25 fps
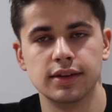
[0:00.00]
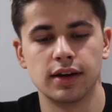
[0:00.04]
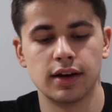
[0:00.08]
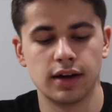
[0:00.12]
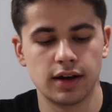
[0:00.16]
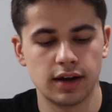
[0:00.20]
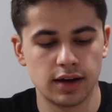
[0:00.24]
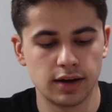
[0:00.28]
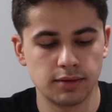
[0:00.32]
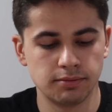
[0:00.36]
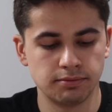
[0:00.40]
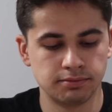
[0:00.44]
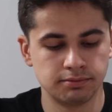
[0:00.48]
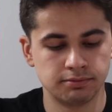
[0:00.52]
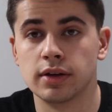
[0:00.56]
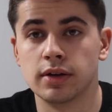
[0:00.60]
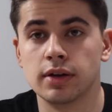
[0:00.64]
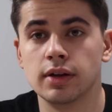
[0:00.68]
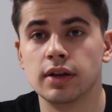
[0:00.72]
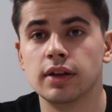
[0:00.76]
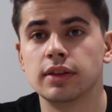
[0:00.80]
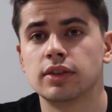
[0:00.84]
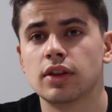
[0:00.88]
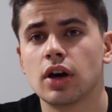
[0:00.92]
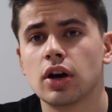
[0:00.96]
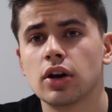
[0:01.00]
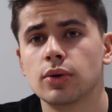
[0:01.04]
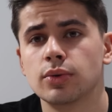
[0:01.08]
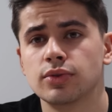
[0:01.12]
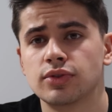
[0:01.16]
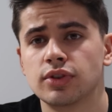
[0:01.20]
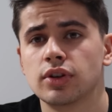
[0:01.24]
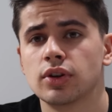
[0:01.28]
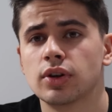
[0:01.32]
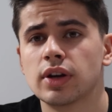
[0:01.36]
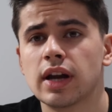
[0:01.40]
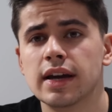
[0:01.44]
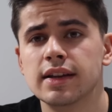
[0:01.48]
I thought it
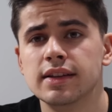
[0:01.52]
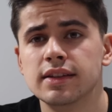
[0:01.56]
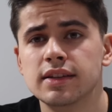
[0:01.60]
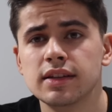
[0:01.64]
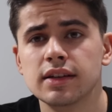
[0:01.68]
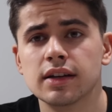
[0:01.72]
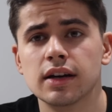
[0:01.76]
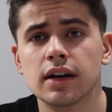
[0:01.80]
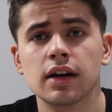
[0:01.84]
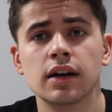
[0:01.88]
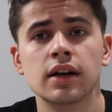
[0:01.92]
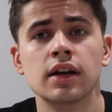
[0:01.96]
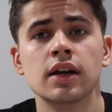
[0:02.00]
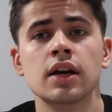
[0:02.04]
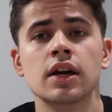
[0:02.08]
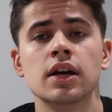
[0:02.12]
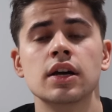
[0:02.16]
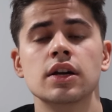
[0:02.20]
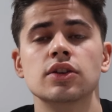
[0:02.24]
was a good idea,